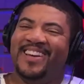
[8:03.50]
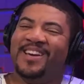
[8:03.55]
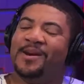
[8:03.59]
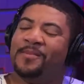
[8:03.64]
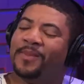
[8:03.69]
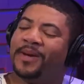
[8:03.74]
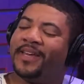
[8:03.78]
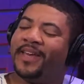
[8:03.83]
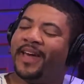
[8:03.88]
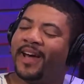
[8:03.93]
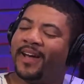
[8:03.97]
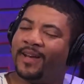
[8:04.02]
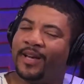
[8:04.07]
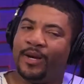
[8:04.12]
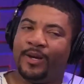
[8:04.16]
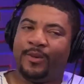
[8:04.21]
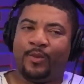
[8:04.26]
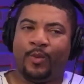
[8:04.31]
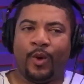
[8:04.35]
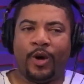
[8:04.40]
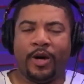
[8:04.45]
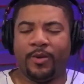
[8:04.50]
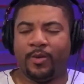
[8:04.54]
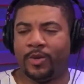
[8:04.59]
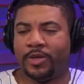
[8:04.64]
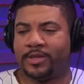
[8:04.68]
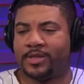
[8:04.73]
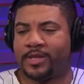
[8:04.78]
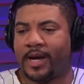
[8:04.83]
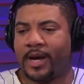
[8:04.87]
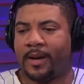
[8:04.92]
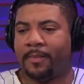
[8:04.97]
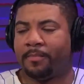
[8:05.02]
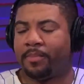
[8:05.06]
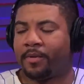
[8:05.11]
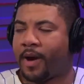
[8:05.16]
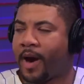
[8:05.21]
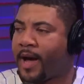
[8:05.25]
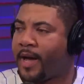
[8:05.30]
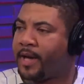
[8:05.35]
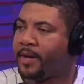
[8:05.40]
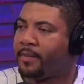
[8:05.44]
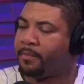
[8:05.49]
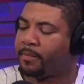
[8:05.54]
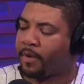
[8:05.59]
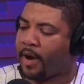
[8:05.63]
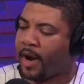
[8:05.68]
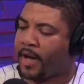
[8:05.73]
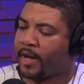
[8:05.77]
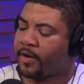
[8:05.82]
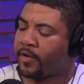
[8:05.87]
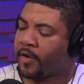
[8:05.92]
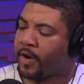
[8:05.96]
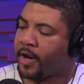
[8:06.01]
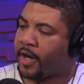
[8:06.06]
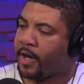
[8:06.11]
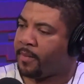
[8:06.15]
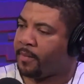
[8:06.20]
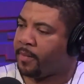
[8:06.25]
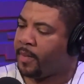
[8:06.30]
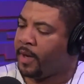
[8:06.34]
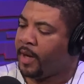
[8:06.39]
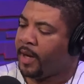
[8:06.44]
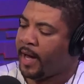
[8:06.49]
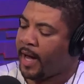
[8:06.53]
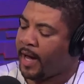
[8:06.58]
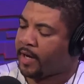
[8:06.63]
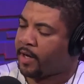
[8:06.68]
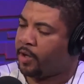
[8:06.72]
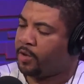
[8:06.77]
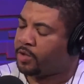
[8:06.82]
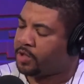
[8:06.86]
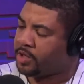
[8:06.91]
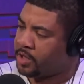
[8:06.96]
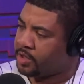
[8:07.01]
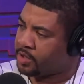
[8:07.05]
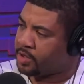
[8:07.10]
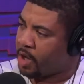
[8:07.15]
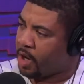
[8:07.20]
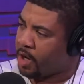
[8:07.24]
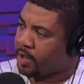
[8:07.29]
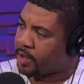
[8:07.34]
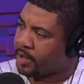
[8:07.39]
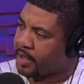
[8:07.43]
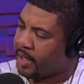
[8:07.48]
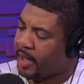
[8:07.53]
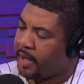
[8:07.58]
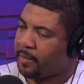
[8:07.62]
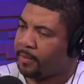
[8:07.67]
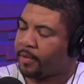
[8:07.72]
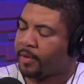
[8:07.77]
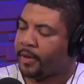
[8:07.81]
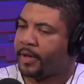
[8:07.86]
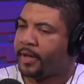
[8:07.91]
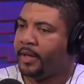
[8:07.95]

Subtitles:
But yeah, one was Brian Graham. I coached his daughter Cambry.